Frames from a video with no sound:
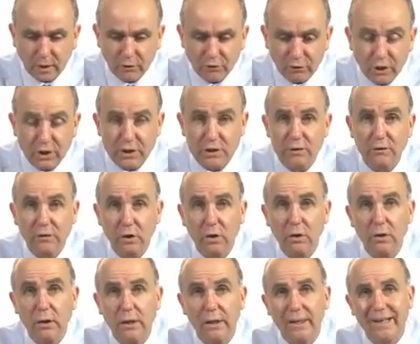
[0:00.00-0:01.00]
First of
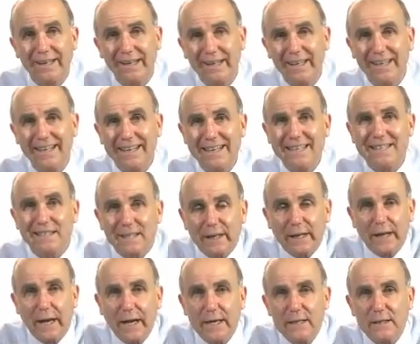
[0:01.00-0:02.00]
all, it is the
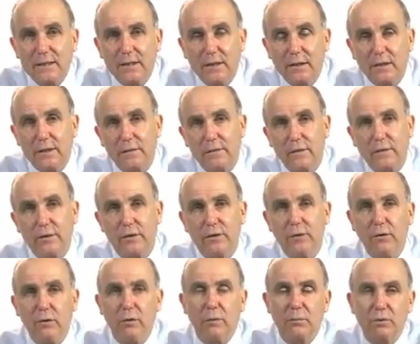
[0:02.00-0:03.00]
case that
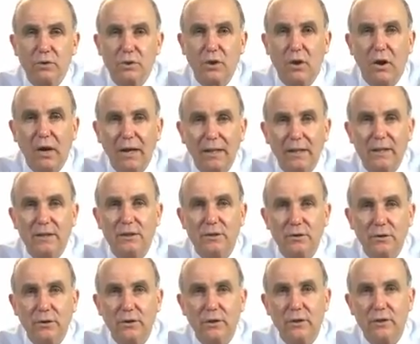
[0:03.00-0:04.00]
Europe was highly
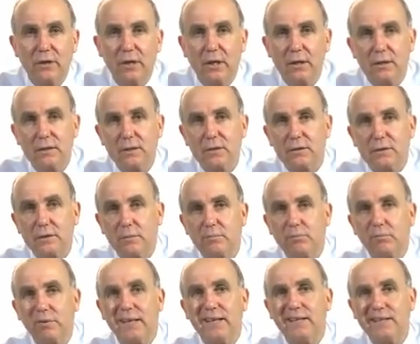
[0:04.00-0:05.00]
suited to
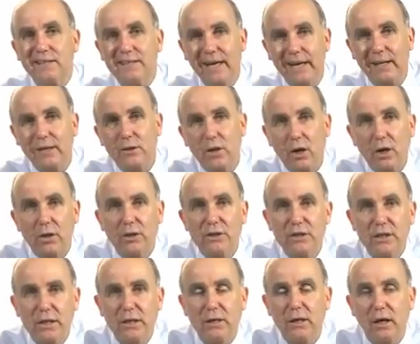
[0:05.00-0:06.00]
bring
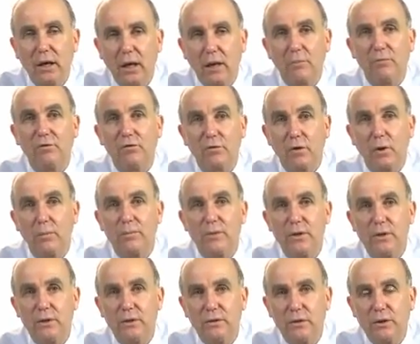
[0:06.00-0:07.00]
technology from
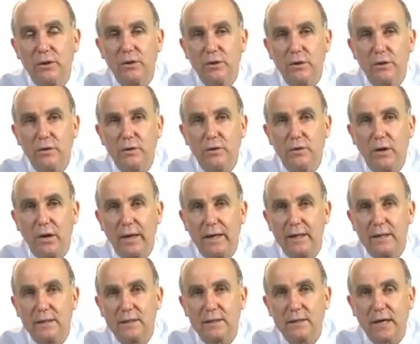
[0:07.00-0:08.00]
the
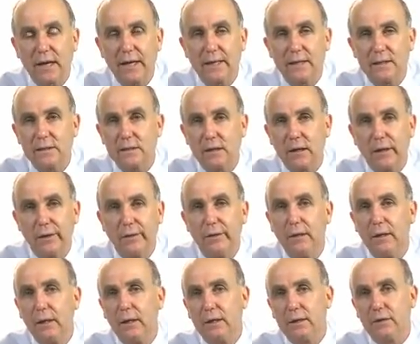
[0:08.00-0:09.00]
United States. So
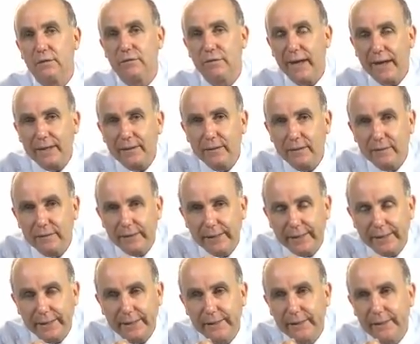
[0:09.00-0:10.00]
the fact that
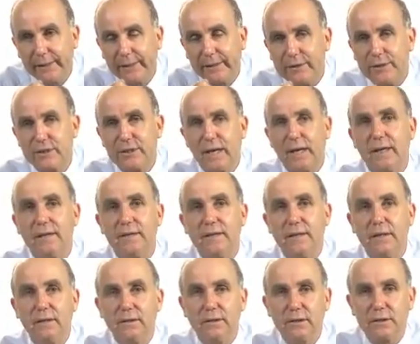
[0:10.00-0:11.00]
they shared
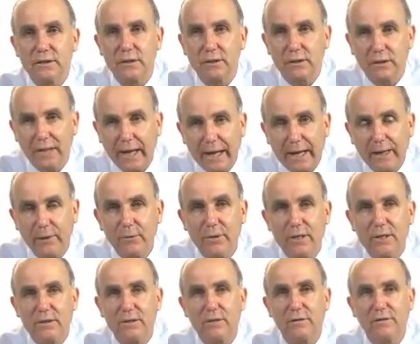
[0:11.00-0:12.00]
the English
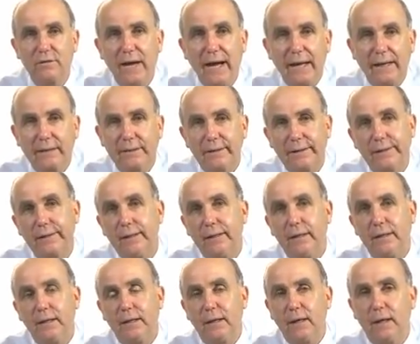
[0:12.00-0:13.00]
language, the fact that
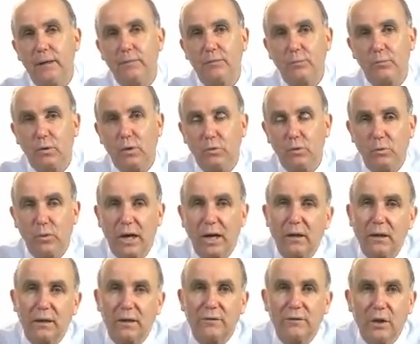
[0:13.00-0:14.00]

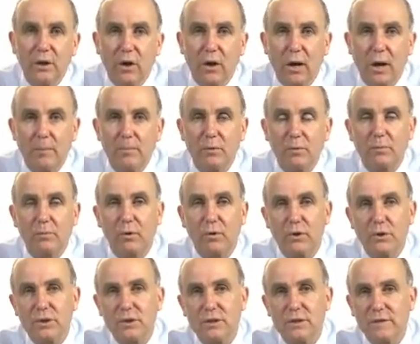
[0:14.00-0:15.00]
relatively high
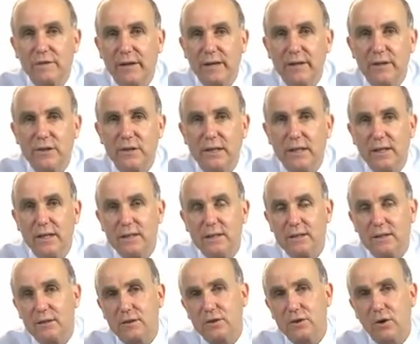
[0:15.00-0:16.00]
proportions of
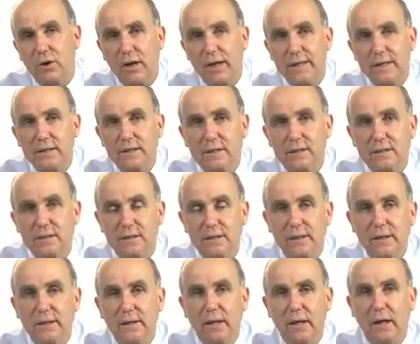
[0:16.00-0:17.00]
engineers and scientists
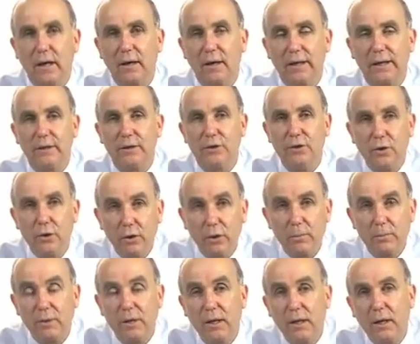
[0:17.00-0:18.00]
in
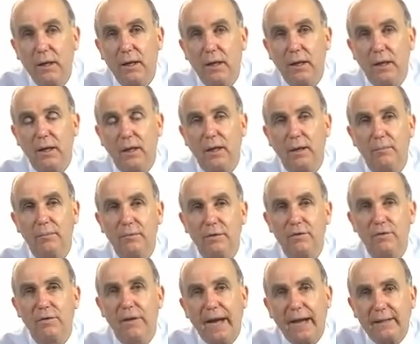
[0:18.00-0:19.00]
Europe,
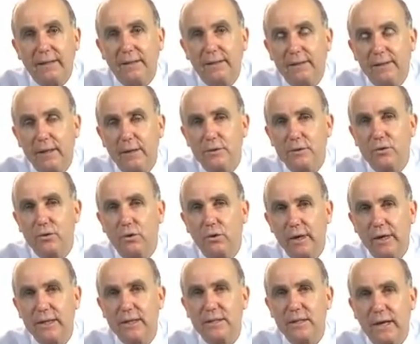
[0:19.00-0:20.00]
the fact that there was an
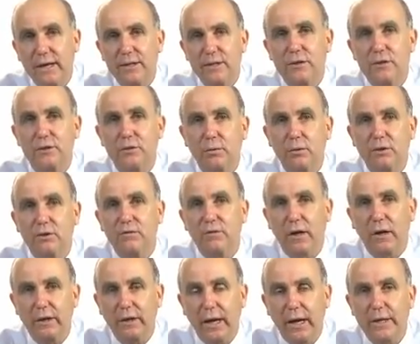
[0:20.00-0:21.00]
orientation towards
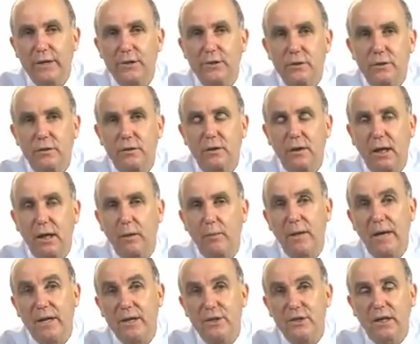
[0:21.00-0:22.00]
vocational
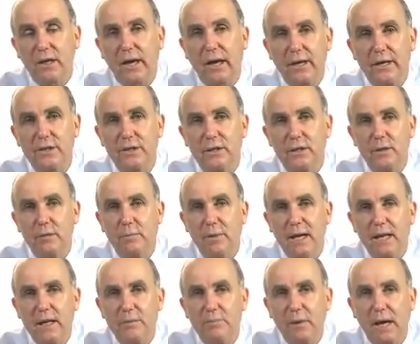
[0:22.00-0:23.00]
education in
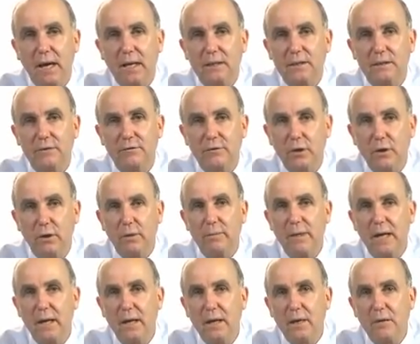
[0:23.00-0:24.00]
many parts of
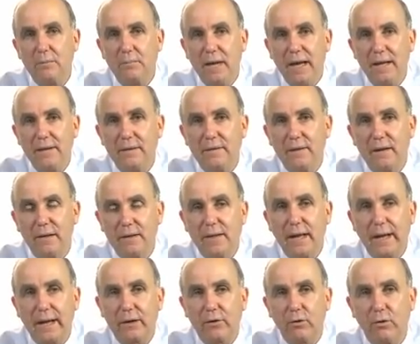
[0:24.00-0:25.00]
Europe meant
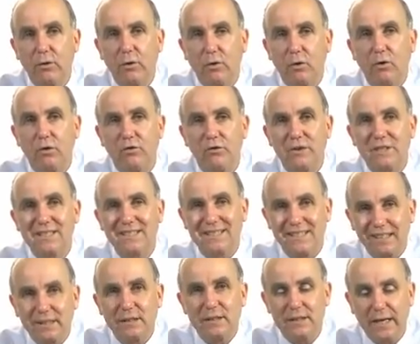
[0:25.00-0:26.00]
that, or
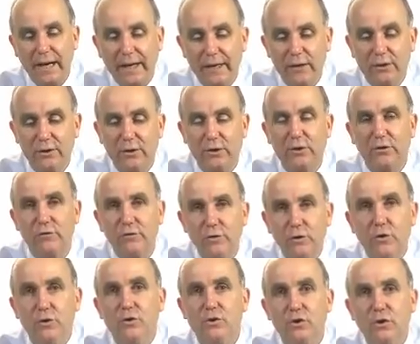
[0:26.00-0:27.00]
facilitated the
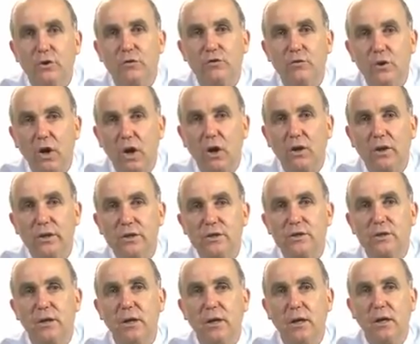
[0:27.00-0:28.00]
diffusion of
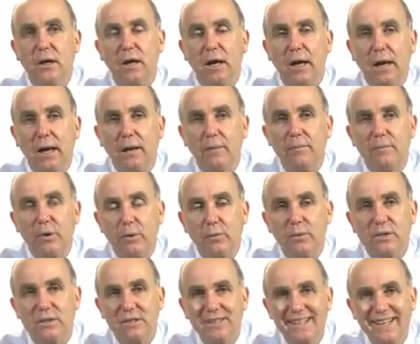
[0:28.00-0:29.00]
knowledge that
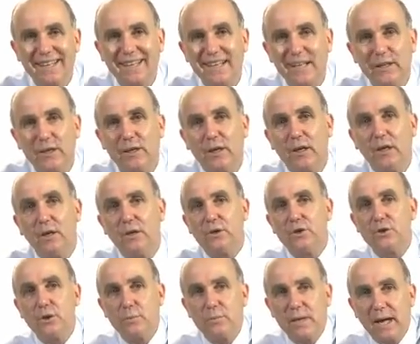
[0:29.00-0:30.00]
was needed
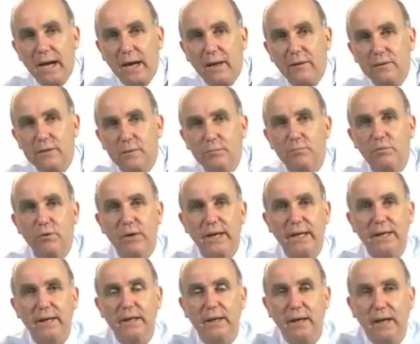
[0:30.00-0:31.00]
to be able to
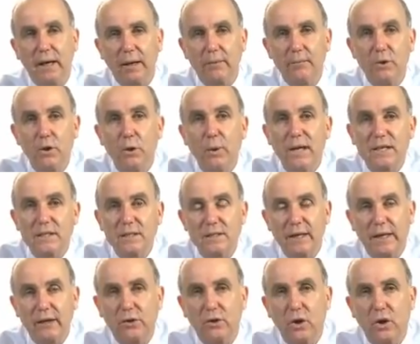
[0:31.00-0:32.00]
bring US
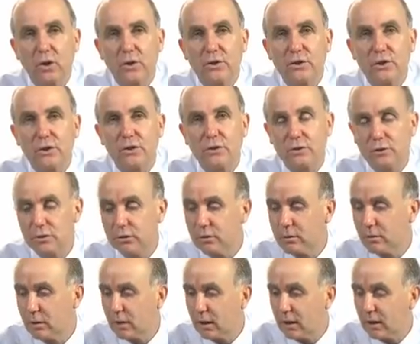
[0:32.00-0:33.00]
technology
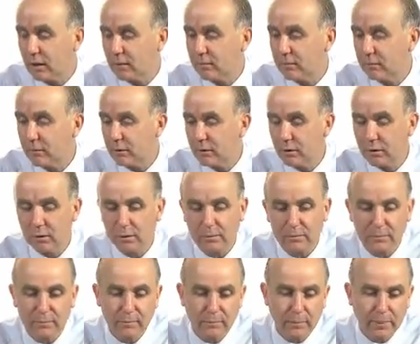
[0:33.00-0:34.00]
to
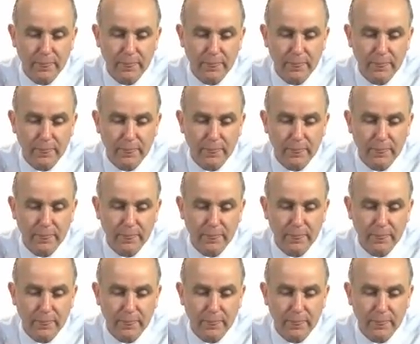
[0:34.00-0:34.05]
Europe.